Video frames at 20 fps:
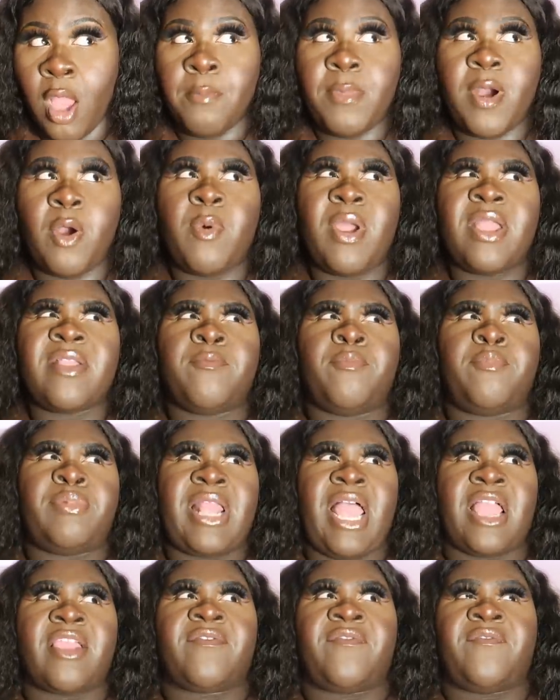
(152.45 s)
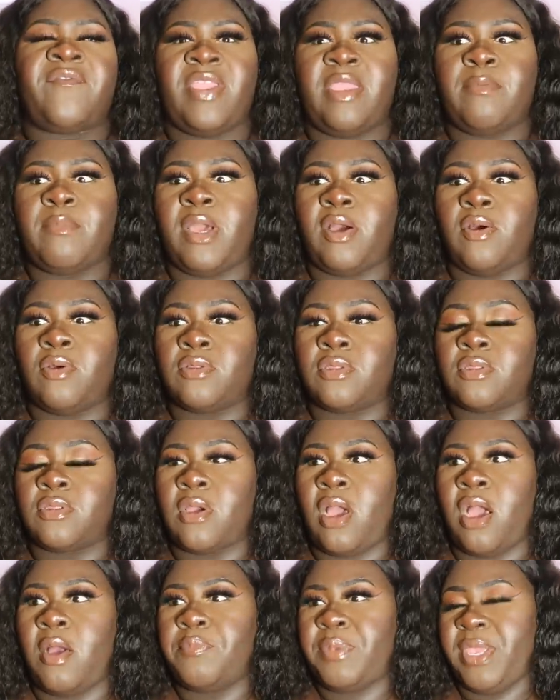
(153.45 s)
But when black females
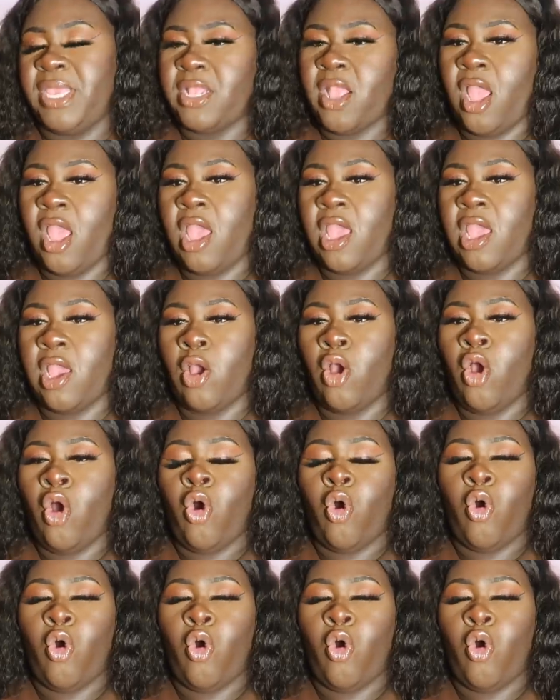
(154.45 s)
are being hurt,